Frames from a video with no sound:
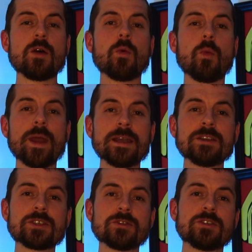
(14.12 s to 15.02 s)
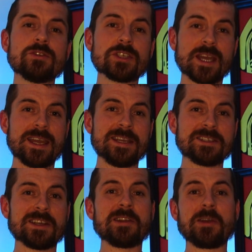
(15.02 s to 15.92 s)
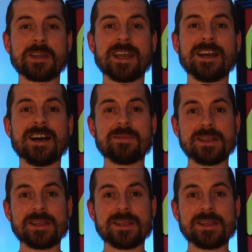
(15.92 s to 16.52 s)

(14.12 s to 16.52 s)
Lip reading: when should you change an OKR